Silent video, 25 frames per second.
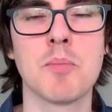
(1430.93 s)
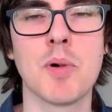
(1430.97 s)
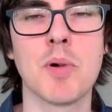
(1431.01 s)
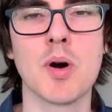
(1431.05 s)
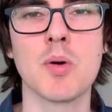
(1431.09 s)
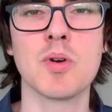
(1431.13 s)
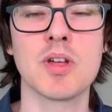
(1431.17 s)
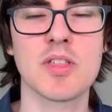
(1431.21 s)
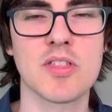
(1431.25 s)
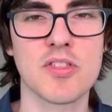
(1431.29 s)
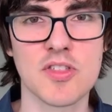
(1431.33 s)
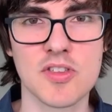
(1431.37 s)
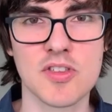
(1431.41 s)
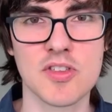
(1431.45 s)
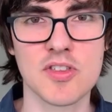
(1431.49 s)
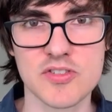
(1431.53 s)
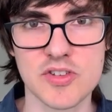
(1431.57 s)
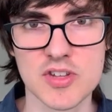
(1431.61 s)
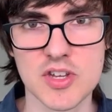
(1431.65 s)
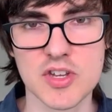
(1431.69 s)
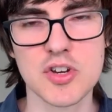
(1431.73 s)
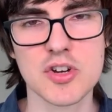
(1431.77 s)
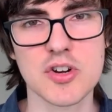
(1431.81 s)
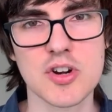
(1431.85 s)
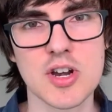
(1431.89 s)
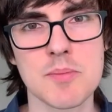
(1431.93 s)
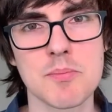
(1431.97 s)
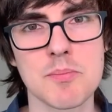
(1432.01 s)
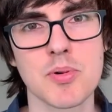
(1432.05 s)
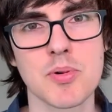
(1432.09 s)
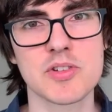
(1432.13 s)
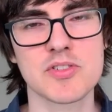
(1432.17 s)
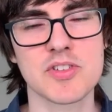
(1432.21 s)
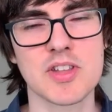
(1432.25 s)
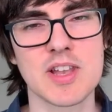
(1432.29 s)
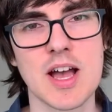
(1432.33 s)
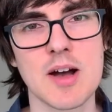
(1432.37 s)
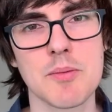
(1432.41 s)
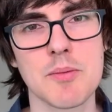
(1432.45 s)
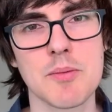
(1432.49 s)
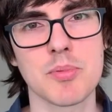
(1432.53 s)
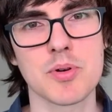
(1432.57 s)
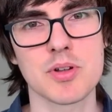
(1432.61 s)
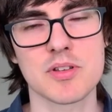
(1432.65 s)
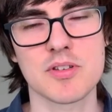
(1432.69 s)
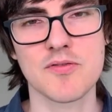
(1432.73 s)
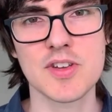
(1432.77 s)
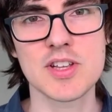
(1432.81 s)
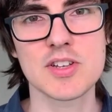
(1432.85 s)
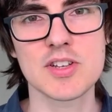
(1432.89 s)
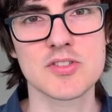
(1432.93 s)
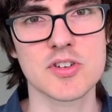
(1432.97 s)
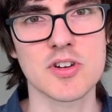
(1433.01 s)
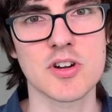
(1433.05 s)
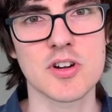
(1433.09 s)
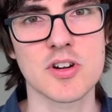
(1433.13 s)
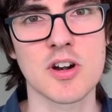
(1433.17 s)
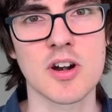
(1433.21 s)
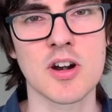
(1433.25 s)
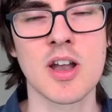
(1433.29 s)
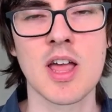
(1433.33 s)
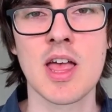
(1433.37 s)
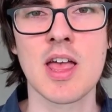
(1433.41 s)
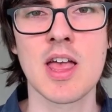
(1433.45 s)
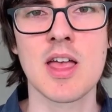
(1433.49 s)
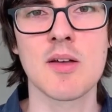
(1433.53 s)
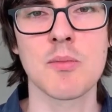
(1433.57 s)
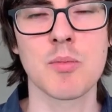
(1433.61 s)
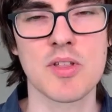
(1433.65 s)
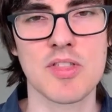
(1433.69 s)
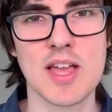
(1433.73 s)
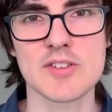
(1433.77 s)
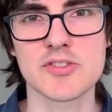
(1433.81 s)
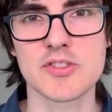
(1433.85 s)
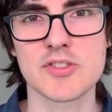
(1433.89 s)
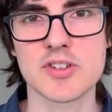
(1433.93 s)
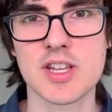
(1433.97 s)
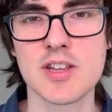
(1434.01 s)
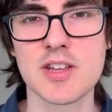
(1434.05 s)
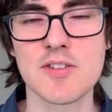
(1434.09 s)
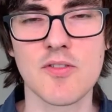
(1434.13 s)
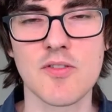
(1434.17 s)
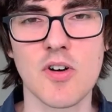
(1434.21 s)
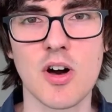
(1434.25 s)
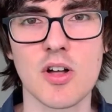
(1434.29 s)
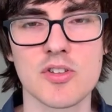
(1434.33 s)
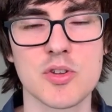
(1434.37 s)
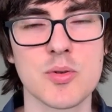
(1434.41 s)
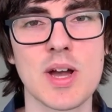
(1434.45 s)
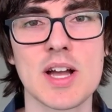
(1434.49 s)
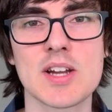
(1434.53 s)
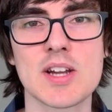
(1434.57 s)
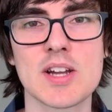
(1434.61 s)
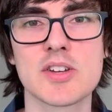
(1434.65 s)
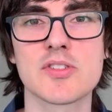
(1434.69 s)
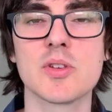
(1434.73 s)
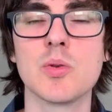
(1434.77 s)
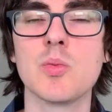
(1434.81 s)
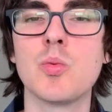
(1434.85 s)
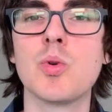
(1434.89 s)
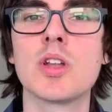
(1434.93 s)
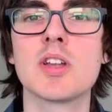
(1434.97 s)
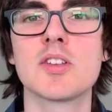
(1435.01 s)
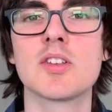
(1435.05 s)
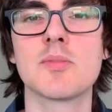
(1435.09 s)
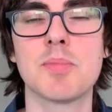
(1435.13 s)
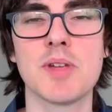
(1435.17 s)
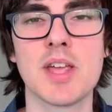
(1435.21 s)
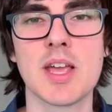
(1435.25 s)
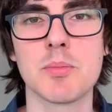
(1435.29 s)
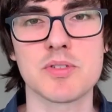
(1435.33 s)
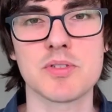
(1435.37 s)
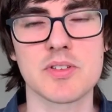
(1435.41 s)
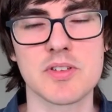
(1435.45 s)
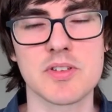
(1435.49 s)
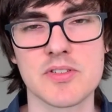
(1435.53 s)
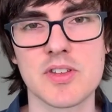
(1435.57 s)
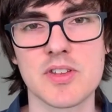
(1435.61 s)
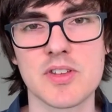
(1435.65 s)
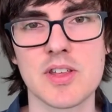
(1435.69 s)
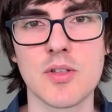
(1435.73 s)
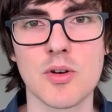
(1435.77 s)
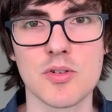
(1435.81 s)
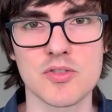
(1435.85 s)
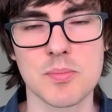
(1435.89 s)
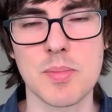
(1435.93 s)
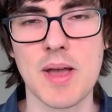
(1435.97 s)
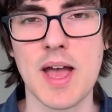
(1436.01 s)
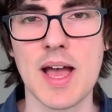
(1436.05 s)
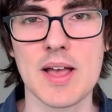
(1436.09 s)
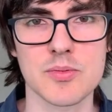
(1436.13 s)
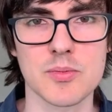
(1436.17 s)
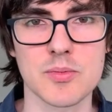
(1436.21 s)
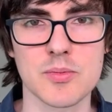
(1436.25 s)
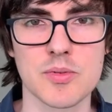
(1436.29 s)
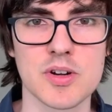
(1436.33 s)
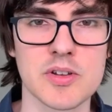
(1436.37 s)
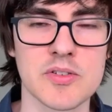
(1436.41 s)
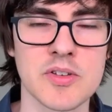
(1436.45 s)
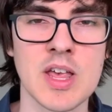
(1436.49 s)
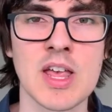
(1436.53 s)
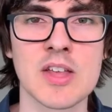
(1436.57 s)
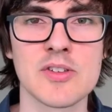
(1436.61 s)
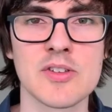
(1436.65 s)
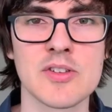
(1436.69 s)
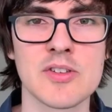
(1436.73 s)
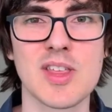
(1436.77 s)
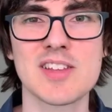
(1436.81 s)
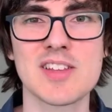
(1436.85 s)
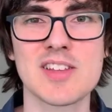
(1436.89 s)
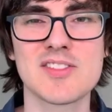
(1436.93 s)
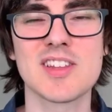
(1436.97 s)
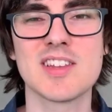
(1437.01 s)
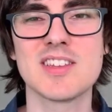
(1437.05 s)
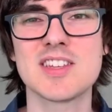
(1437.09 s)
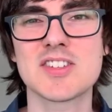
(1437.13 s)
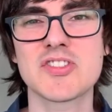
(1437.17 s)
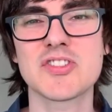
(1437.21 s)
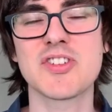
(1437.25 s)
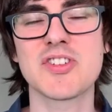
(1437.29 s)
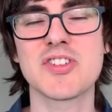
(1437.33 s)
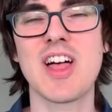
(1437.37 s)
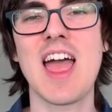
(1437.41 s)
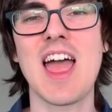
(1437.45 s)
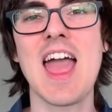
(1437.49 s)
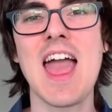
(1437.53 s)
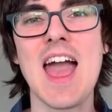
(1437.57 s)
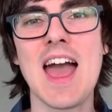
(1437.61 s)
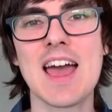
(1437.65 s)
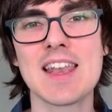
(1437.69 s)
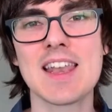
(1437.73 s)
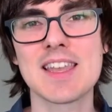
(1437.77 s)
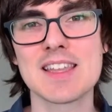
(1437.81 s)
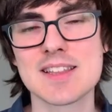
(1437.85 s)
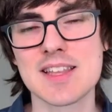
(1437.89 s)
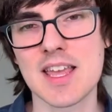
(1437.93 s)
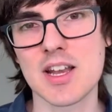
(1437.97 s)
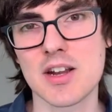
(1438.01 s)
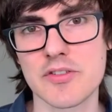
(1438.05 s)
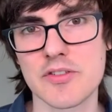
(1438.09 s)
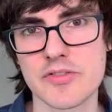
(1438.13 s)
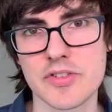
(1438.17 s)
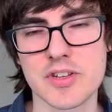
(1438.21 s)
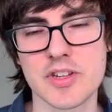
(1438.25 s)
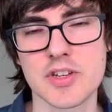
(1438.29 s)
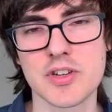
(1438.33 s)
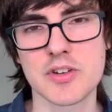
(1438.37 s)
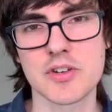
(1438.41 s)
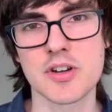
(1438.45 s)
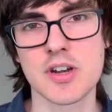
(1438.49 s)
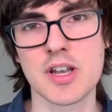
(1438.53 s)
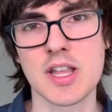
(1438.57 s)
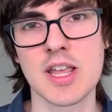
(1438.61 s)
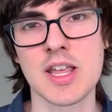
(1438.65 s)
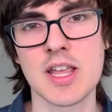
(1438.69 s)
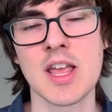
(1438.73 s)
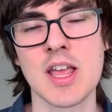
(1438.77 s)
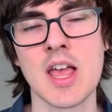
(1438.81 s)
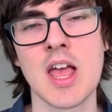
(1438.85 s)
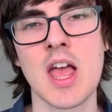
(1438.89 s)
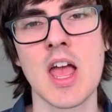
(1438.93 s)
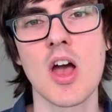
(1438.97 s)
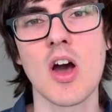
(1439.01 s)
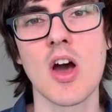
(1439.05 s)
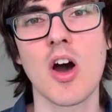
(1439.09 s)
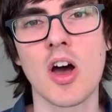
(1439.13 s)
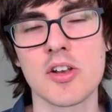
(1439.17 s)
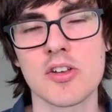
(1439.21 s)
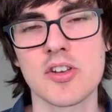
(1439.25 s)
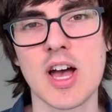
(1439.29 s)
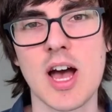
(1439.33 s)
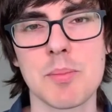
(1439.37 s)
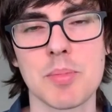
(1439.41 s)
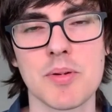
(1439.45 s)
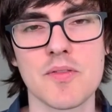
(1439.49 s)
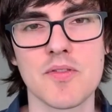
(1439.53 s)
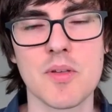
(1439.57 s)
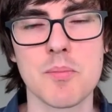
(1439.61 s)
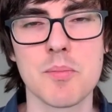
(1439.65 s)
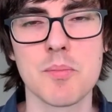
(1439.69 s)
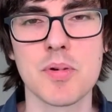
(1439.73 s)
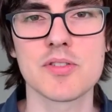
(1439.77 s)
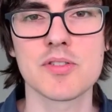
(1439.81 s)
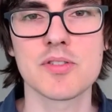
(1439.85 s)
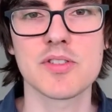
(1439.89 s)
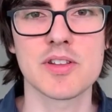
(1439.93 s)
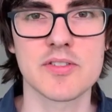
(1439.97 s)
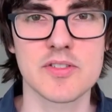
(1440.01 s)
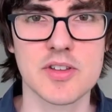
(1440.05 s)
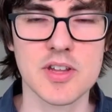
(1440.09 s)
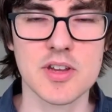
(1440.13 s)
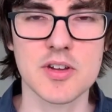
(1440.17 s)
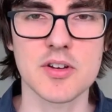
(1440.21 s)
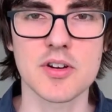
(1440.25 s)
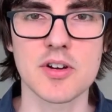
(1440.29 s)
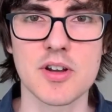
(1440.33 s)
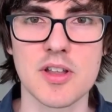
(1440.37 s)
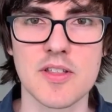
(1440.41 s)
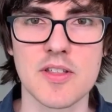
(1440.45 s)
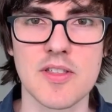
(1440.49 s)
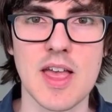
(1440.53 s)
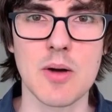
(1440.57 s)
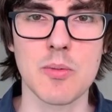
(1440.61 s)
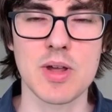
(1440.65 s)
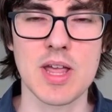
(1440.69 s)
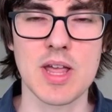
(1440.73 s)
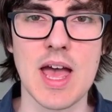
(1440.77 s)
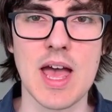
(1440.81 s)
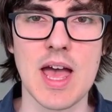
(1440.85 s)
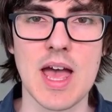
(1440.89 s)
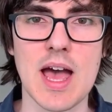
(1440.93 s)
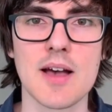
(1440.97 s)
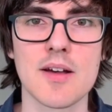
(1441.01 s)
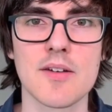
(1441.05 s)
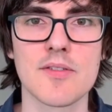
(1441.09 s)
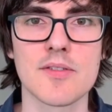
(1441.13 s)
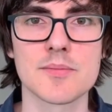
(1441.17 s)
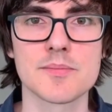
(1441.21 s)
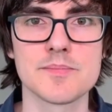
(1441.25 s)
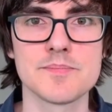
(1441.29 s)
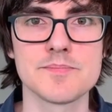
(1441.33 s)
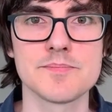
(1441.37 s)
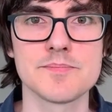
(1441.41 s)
but with the secure inputs and outputs feature with Azure Key Vault, you actually wouldn't be able to see those passwords. So that's an additional added layer of security on top of the built-in security that we have.